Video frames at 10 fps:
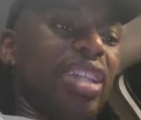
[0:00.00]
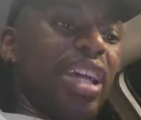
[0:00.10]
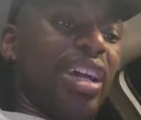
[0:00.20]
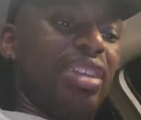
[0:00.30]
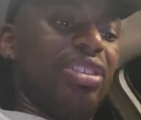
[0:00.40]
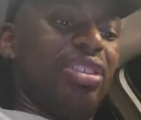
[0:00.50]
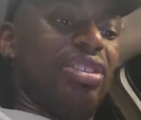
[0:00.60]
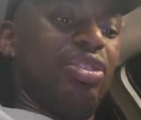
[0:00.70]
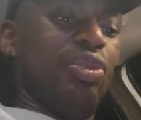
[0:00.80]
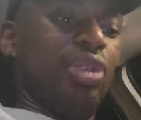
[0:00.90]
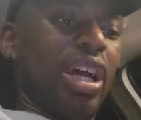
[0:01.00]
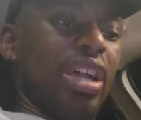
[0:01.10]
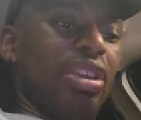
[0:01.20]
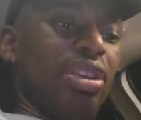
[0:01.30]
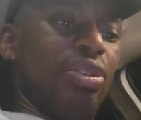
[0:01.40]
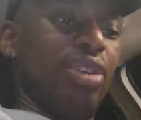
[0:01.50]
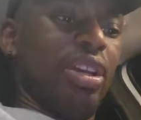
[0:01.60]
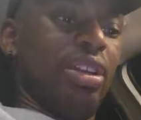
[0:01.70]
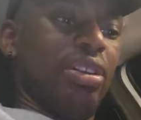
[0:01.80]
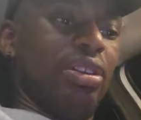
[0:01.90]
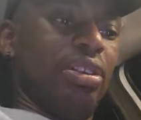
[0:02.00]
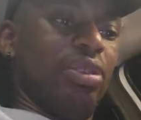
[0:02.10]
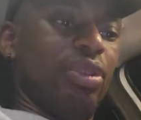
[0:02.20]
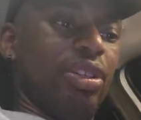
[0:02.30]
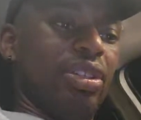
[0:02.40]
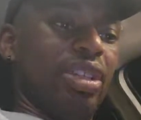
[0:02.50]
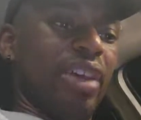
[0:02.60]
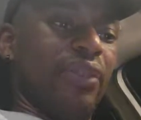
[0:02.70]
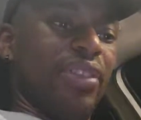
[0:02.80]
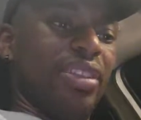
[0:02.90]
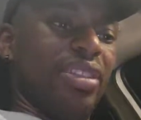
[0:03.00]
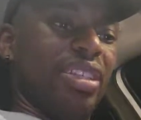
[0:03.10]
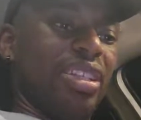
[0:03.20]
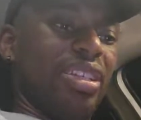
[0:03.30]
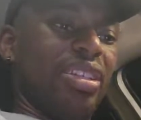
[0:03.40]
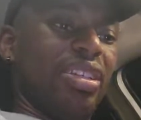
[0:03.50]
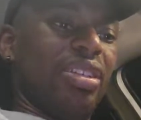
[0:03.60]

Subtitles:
I just do not know at all where this guy fits in.